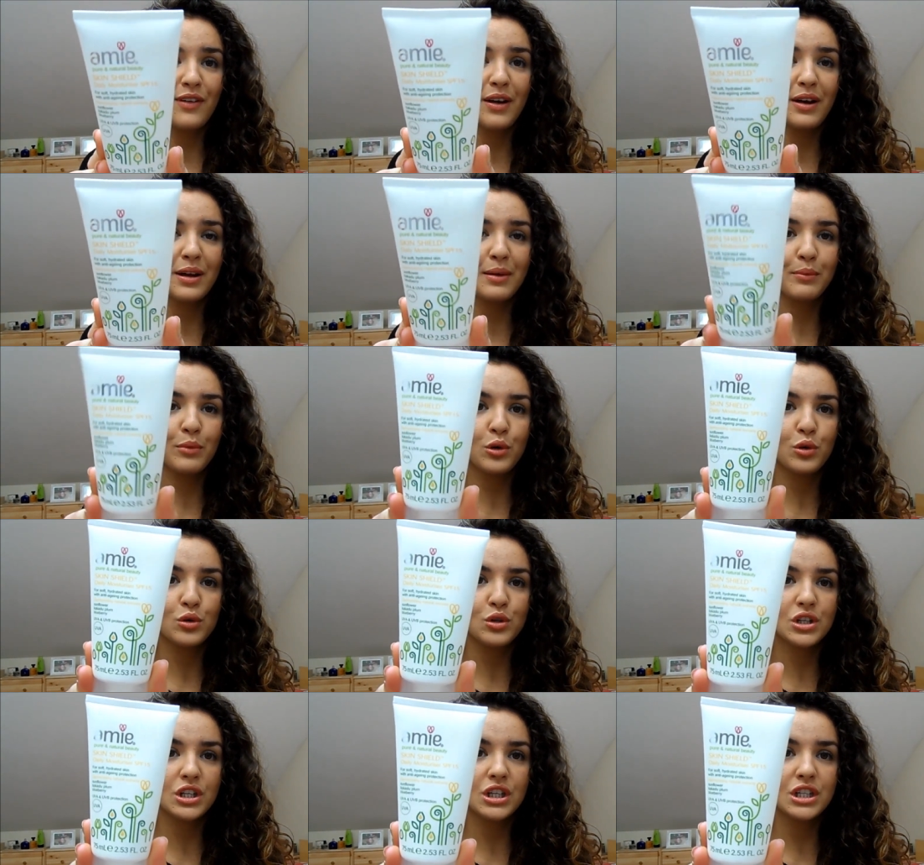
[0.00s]
it's very
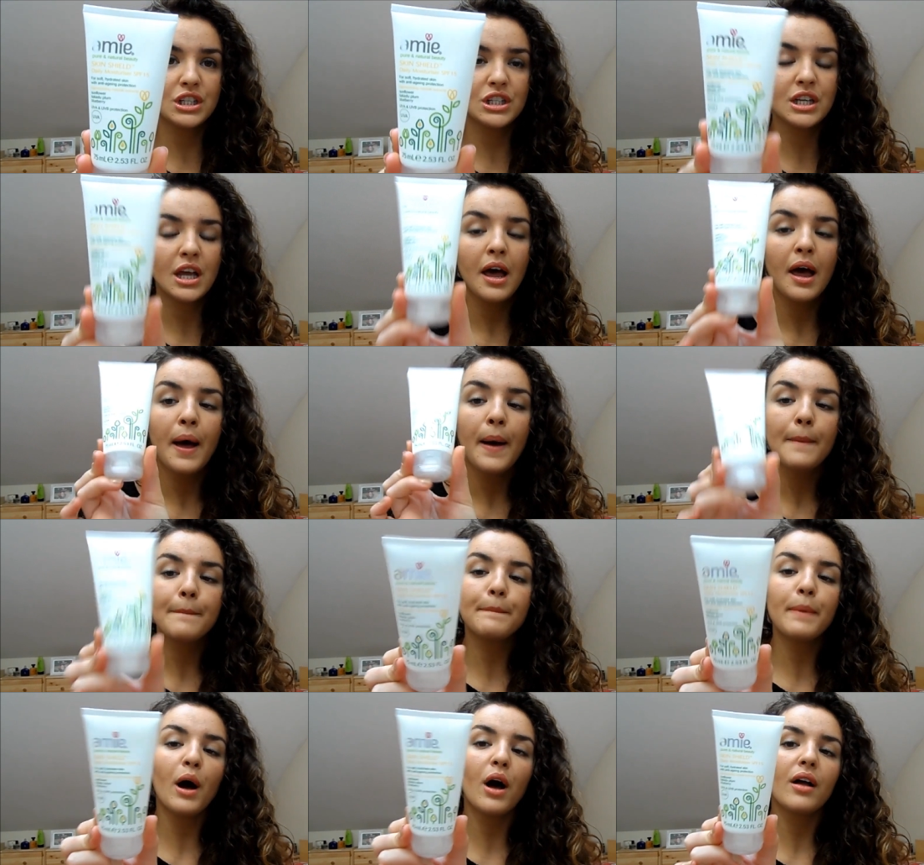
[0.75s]
important.
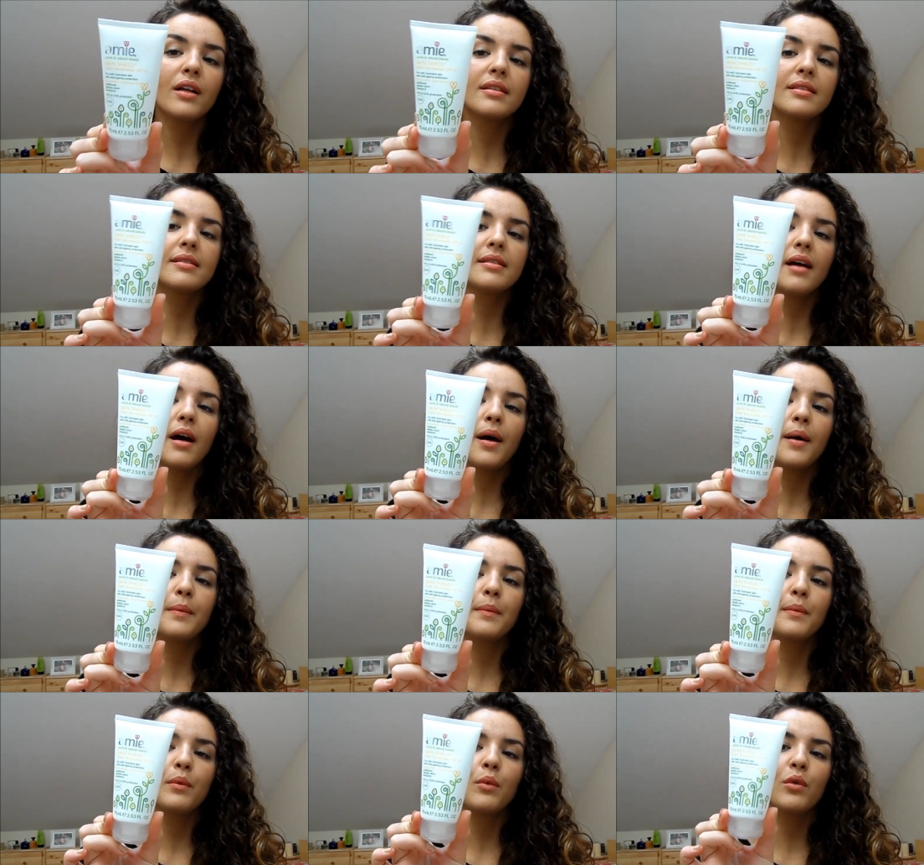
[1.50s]
But
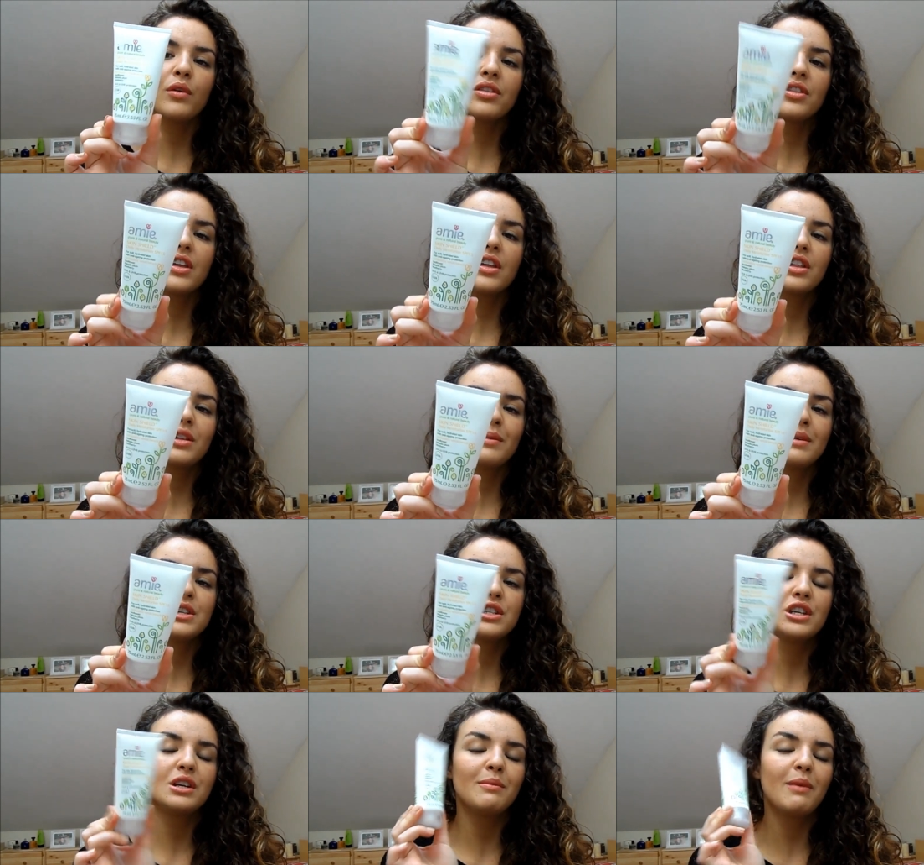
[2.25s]
one thing
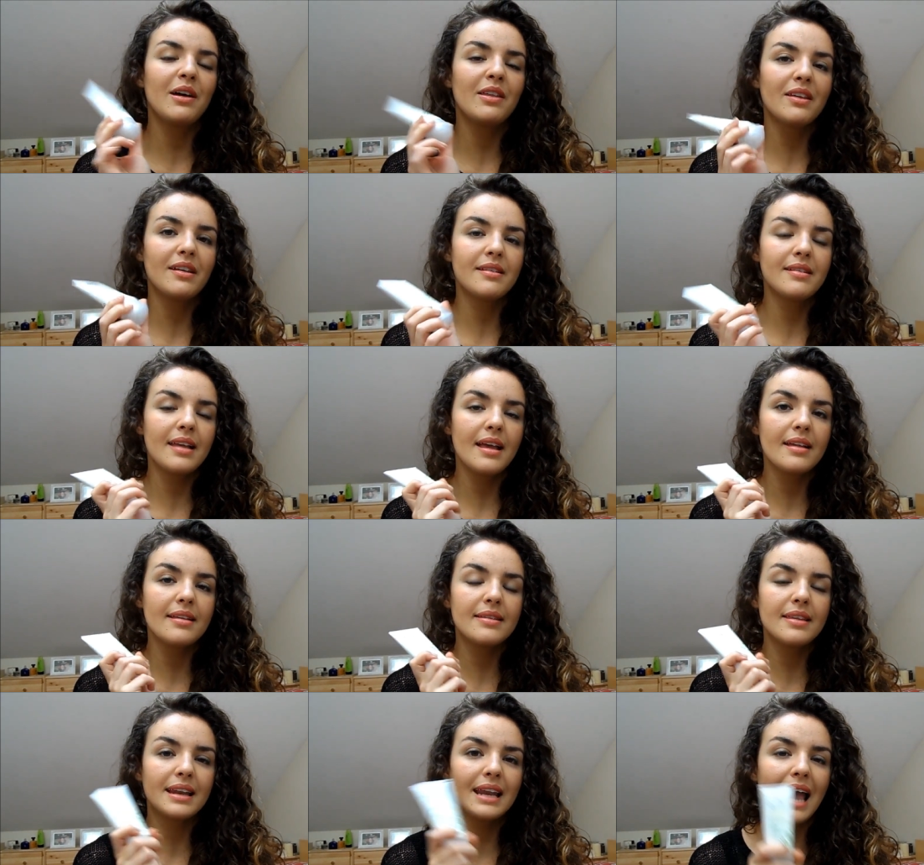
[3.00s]
to mention about this
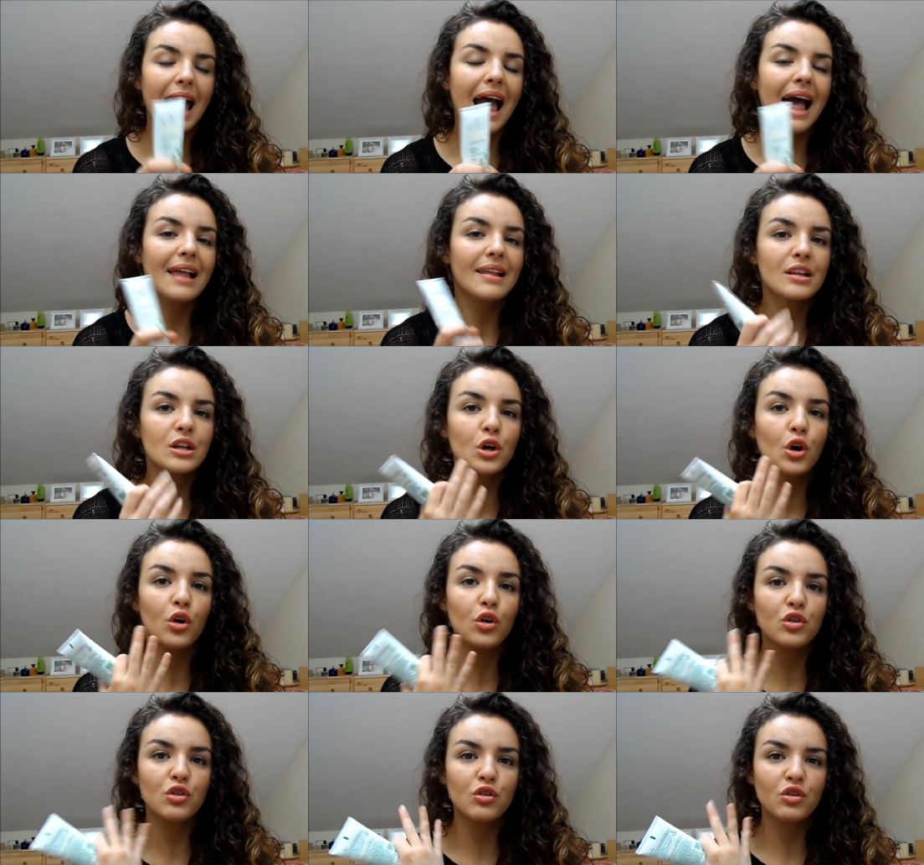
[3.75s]
is that it has
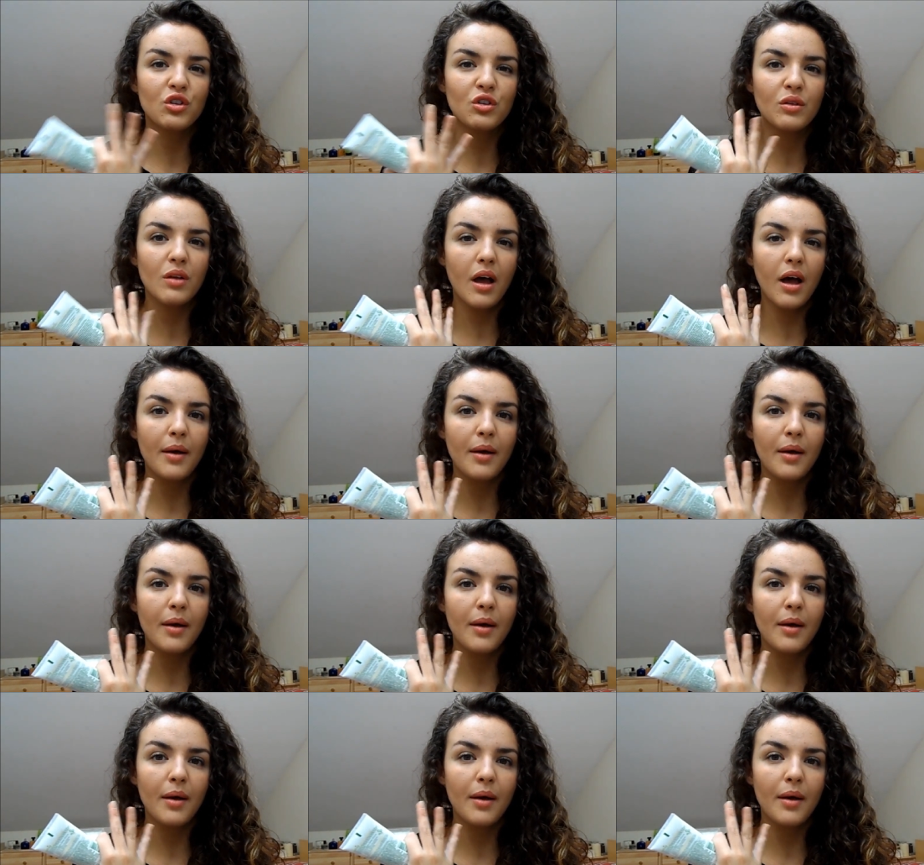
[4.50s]
got